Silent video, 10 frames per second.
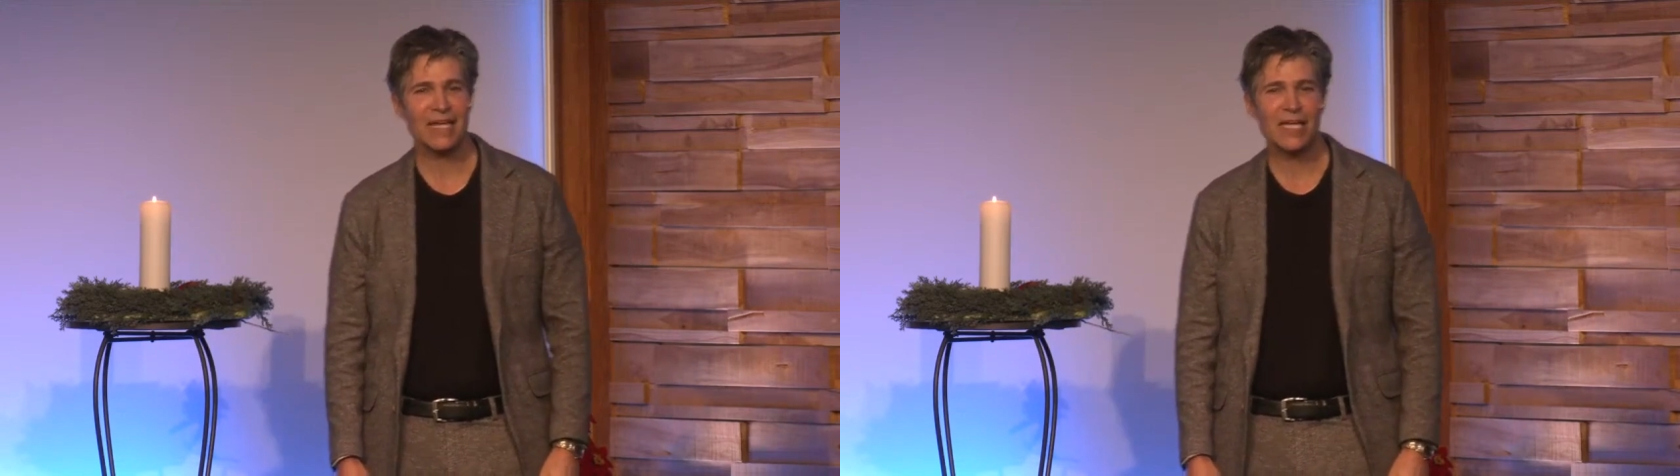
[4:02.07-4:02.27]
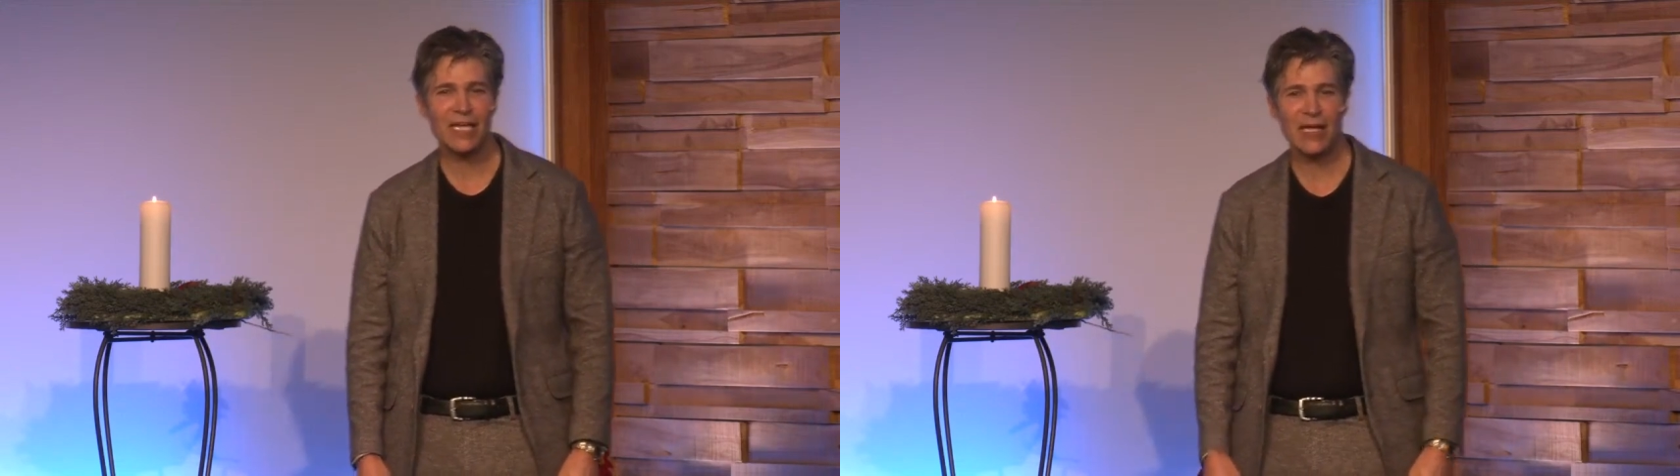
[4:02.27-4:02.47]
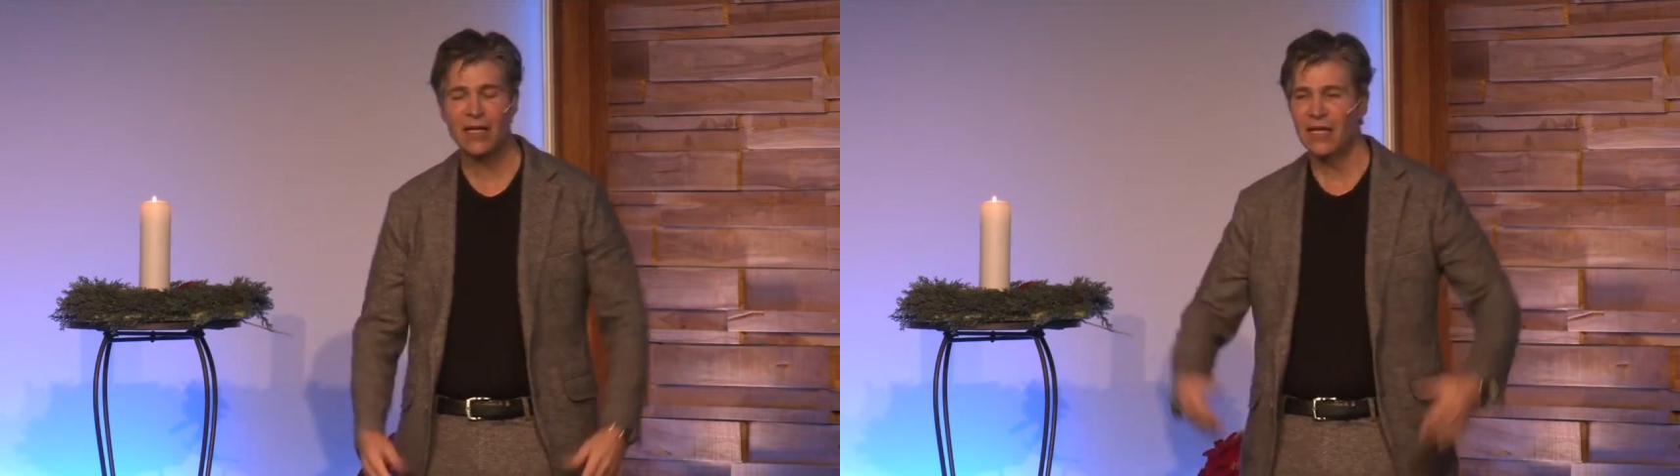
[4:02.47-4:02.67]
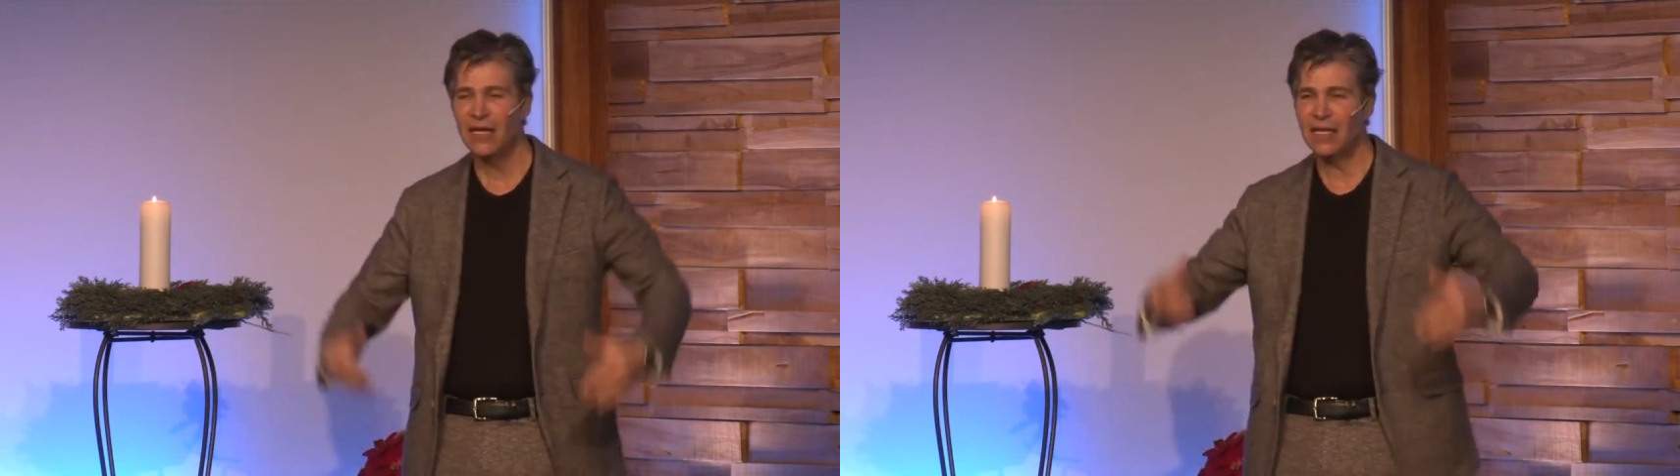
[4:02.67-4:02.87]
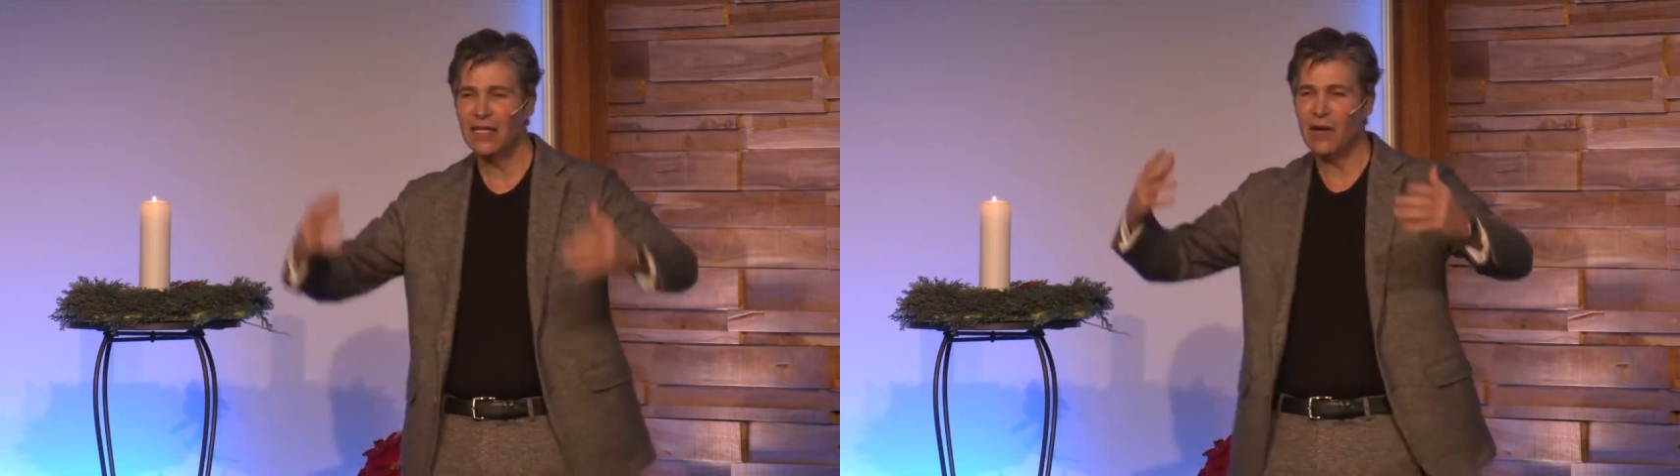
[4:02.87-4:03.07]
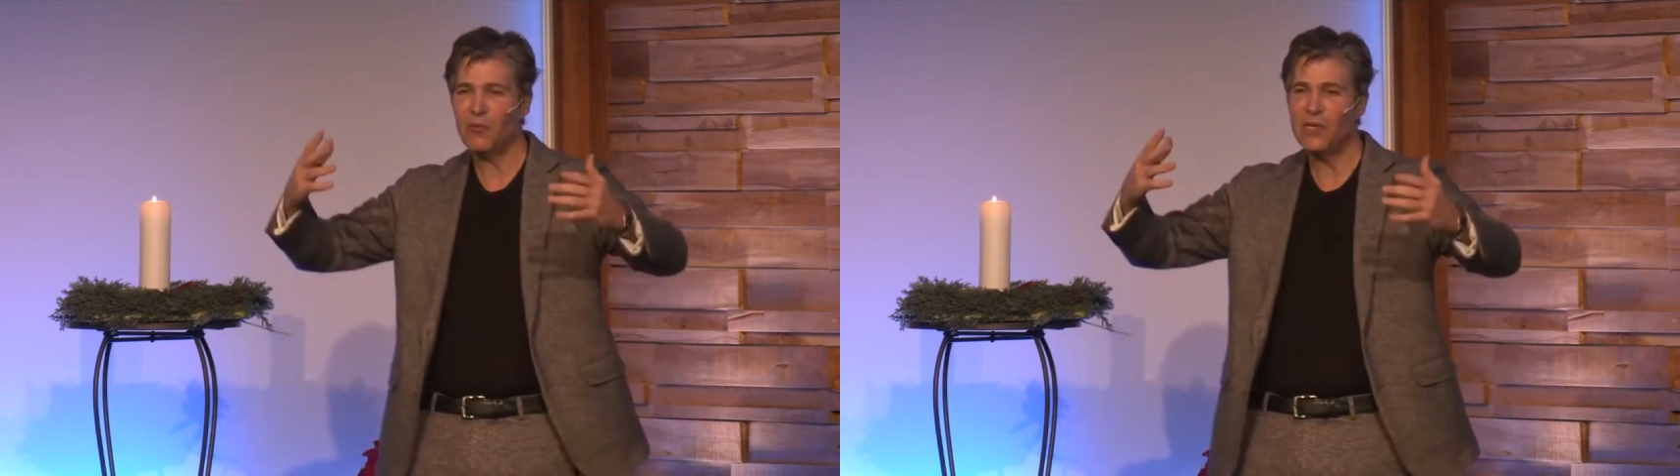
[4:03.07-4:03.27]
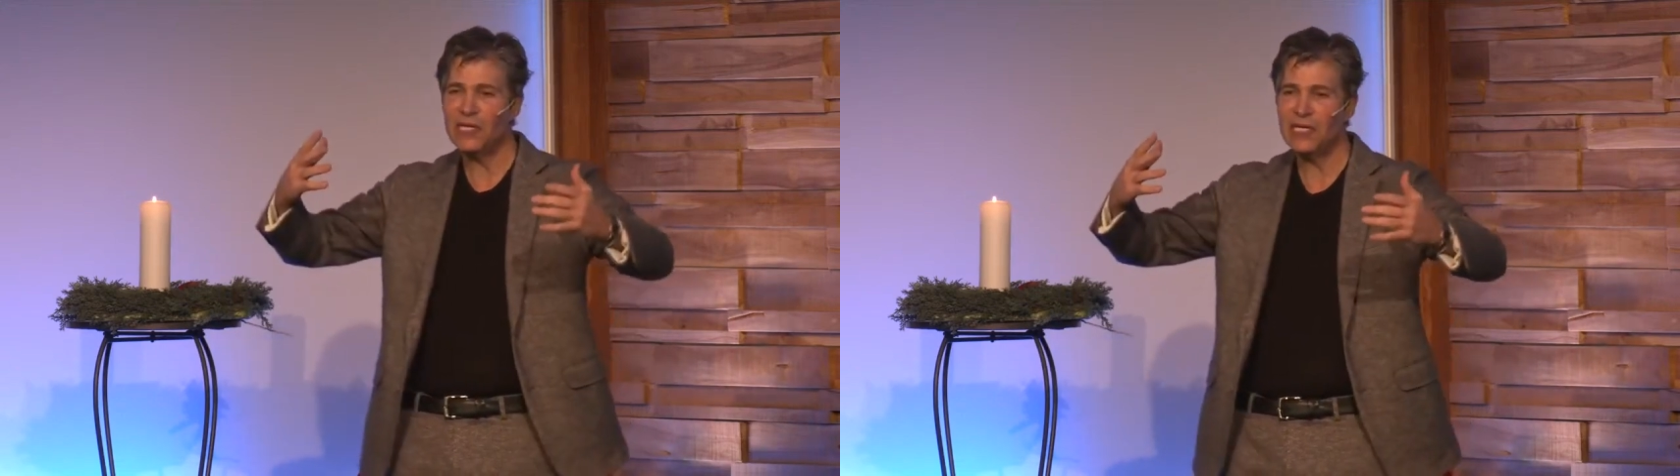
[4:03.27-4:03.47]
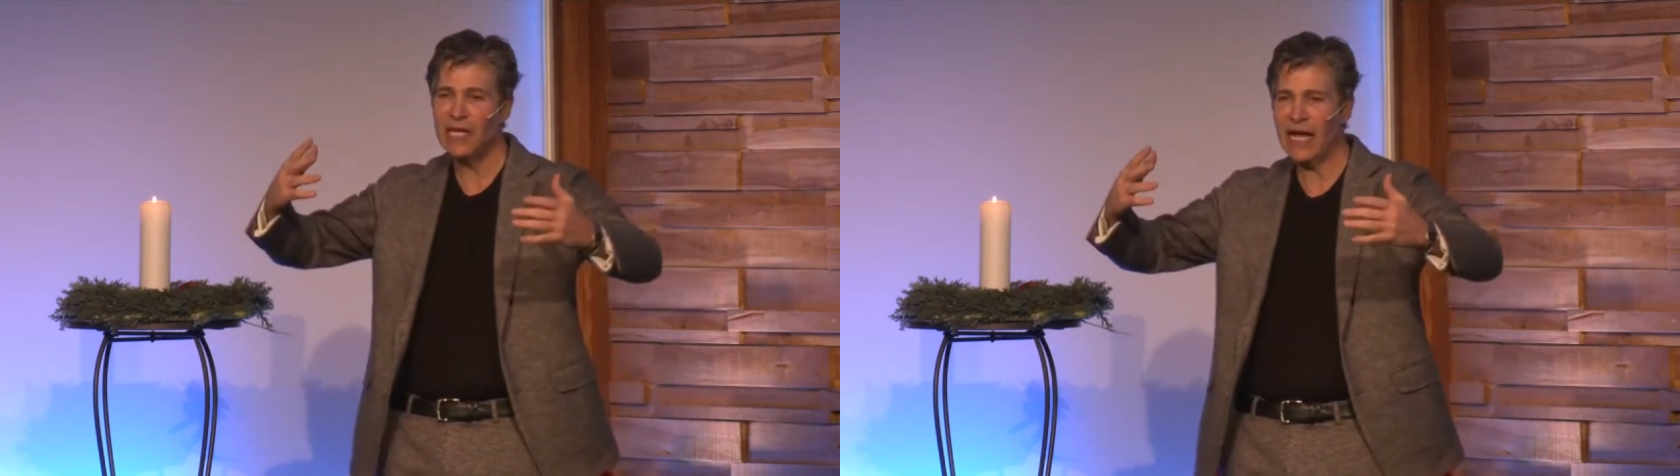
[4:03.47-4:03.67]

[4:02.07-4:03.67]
And that we can